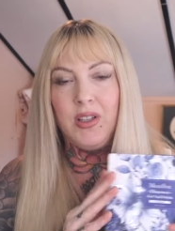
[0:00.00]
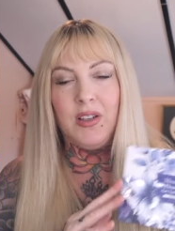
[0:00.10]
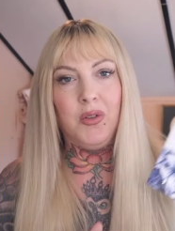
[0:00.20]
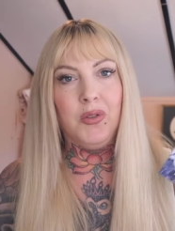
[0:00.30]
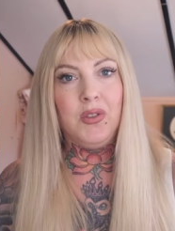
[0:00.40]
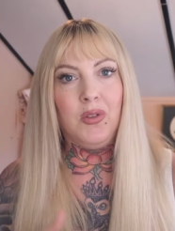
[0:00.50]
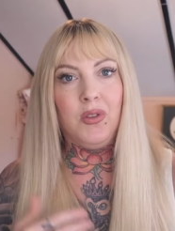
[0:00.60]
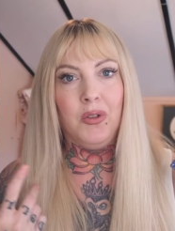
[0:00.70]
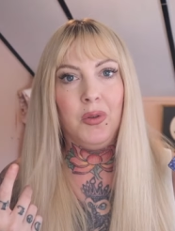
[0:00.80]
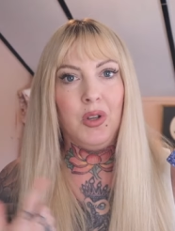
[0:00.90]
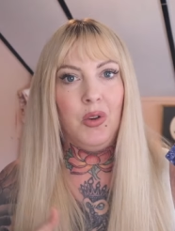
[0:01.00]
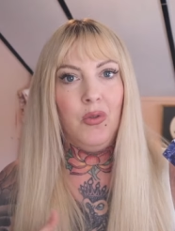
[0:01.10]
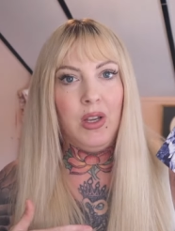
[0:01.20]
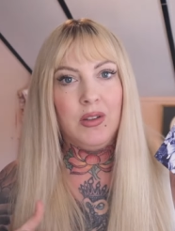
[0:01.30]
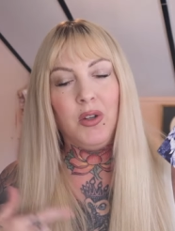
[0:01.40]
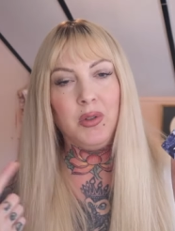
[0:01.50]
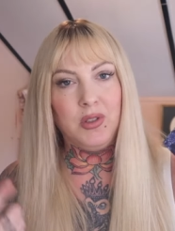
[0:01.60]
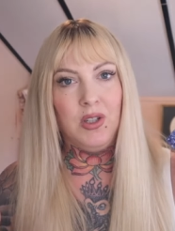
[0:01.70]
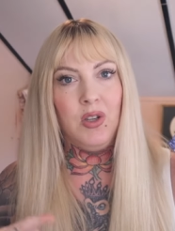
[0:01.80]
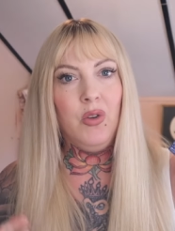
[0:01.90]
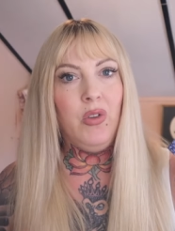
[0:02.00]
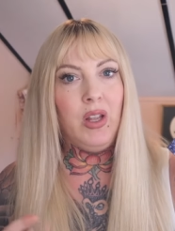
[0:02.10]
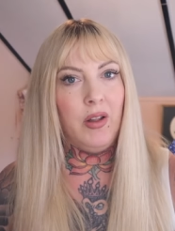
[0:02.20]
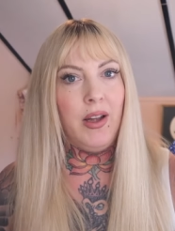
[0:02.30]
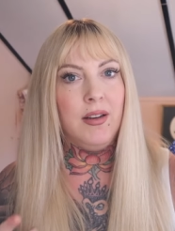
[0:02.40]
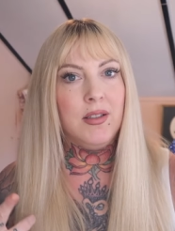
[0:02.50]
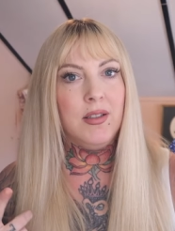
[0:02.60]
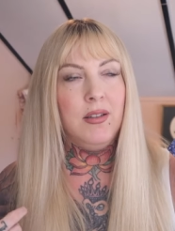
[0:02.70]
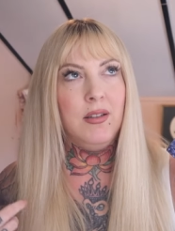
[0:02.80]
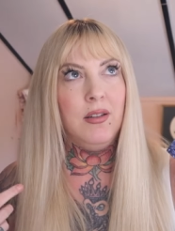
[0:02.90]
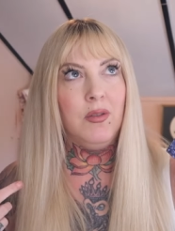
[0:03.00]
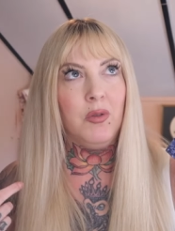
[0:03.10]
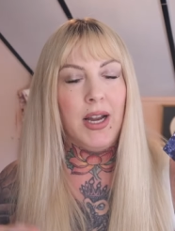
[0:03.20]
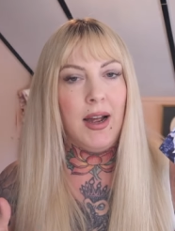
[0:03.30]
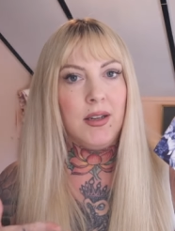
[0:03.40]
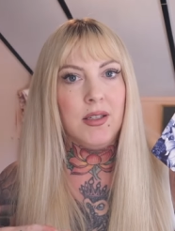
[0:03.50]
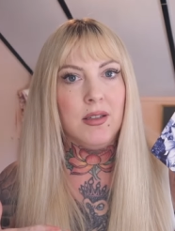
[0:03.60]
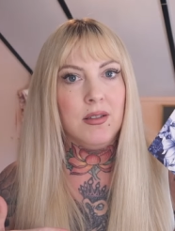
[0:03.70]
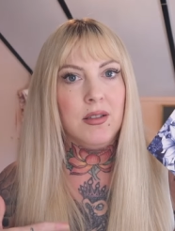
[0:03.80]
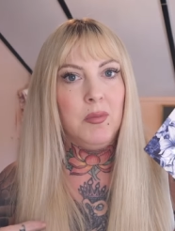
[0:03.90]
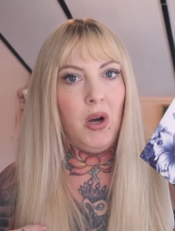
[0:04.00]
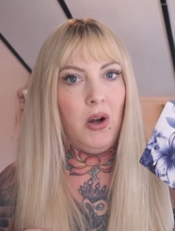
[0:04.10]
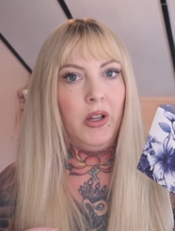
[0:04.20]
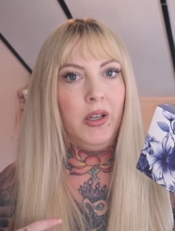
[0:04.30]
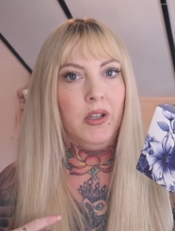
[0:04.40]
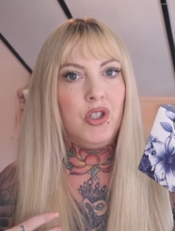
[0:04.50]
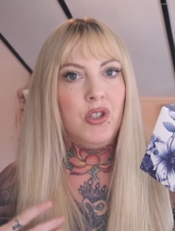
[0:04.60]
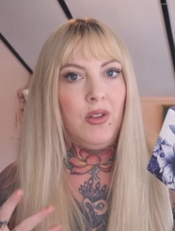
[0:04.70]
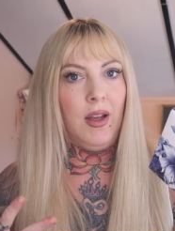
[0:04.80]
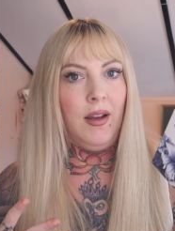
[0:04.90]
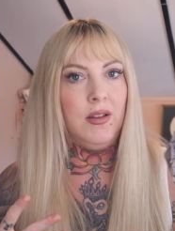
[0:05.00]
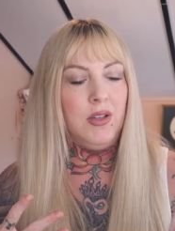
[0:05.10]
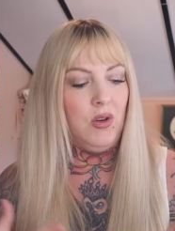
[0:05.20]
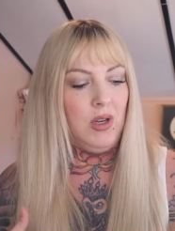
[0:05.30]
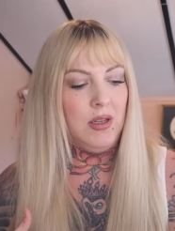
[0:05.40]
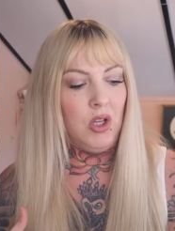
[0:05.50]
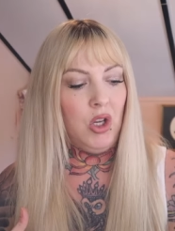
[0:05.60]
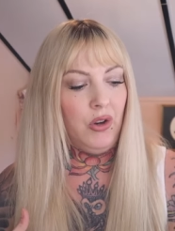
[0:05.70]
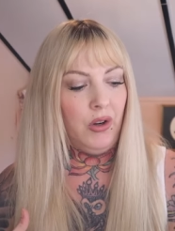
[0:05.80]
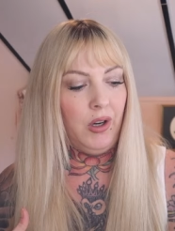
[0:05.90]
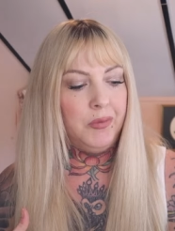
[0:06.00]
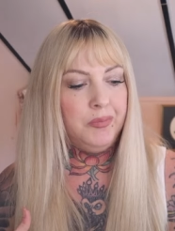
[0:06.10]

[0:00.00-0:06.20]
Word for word: that goes through a UV. So it's the UV light reactant polish that you need to cure.